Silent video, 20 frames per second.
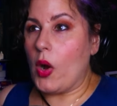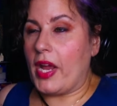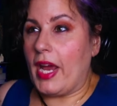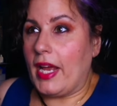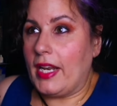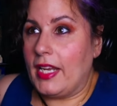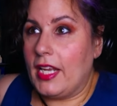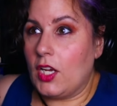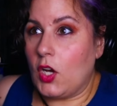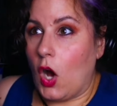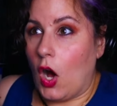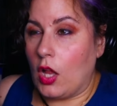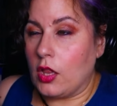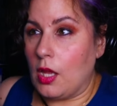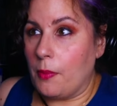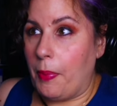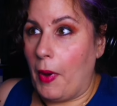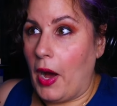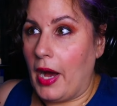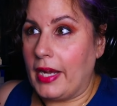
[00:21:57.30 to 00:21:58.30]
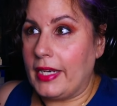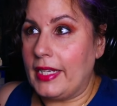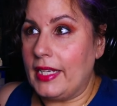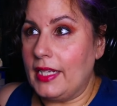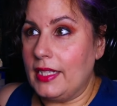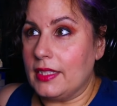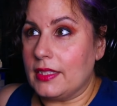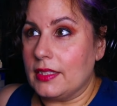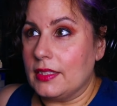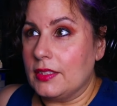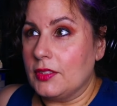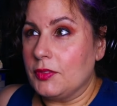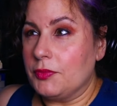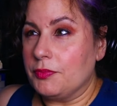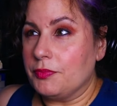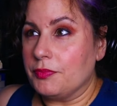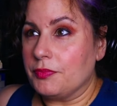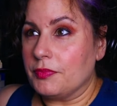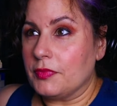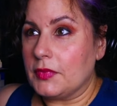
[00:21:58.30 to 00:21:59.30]
Can he call upon it?
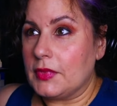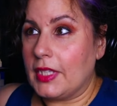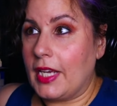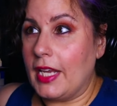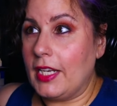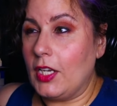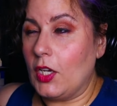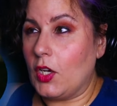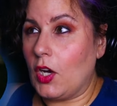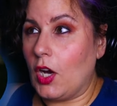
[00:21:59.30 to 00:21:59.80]
Can he